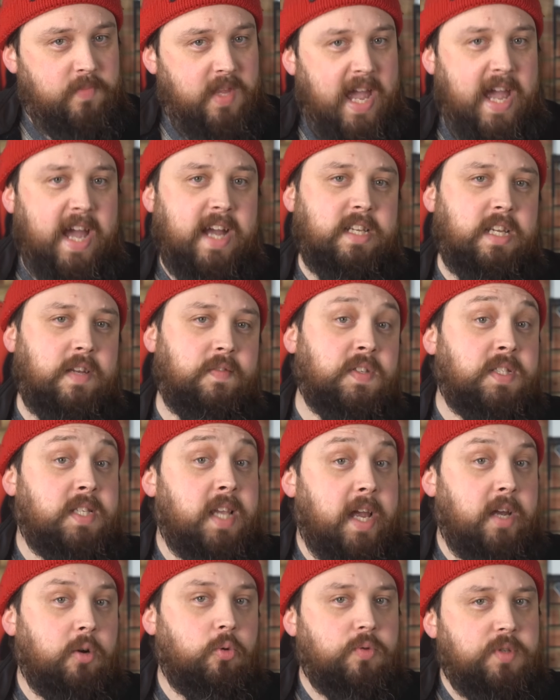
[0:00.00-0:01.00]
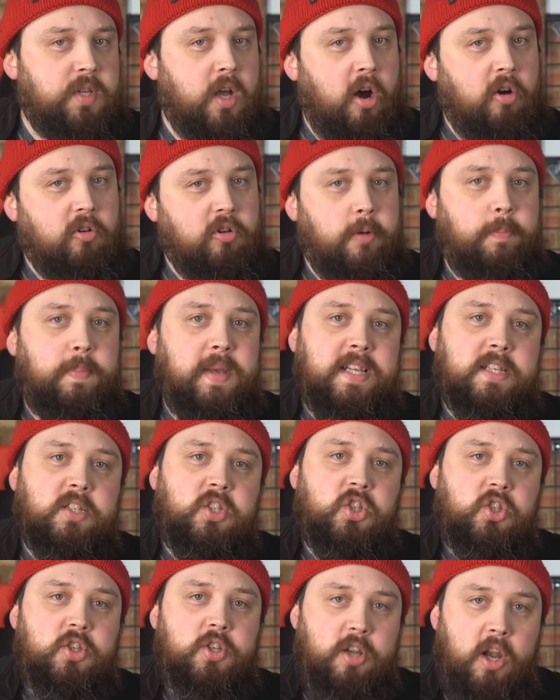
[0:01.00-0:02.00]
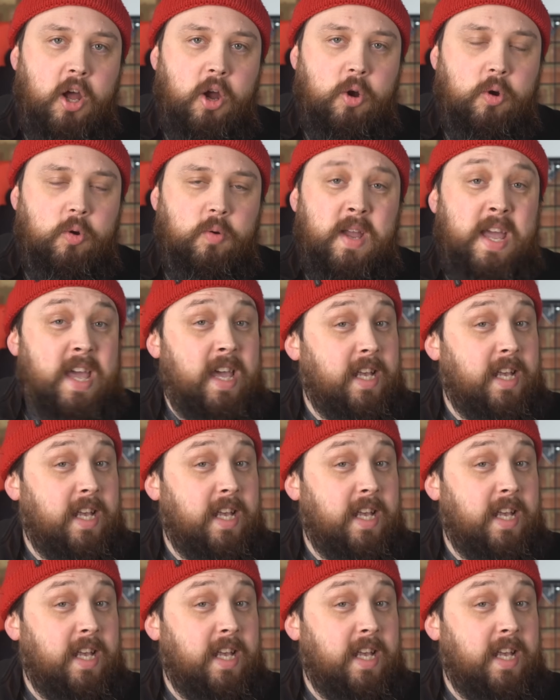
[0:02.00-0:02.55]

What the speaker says: and if sales are a bit slow,